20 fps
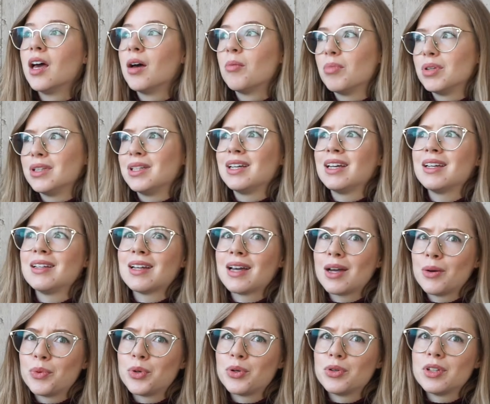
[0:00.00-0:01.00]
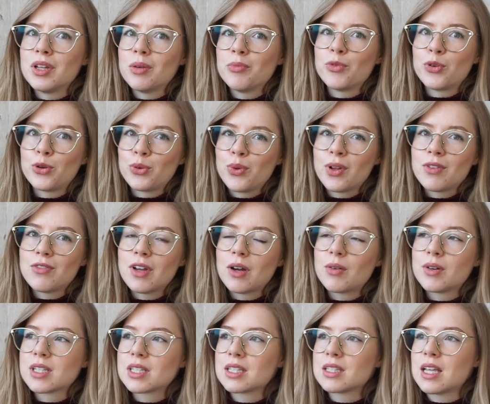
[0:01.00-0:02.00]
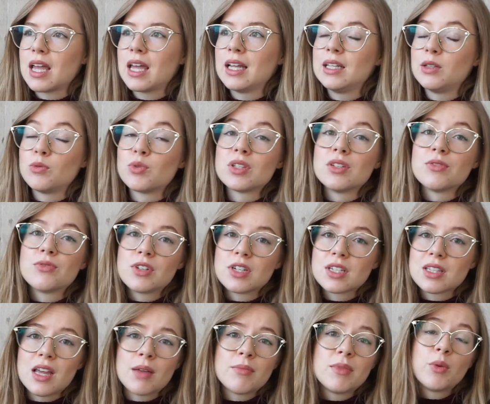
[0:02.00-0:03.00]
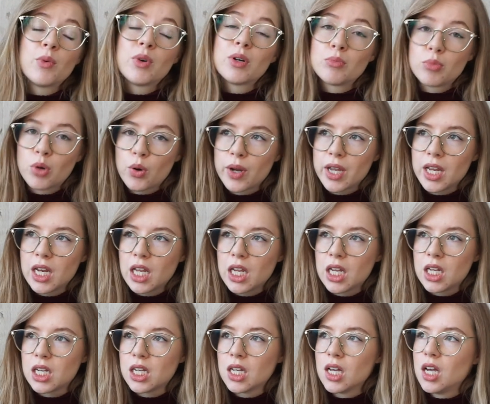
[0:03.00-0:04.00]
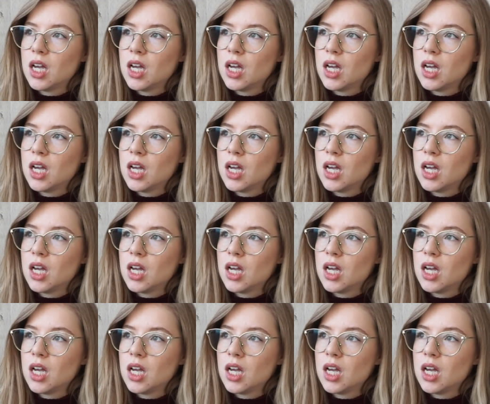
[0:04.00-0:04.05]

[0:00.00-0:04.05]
But again, I wore them for twelve hours and it was the first time they weren't broken in.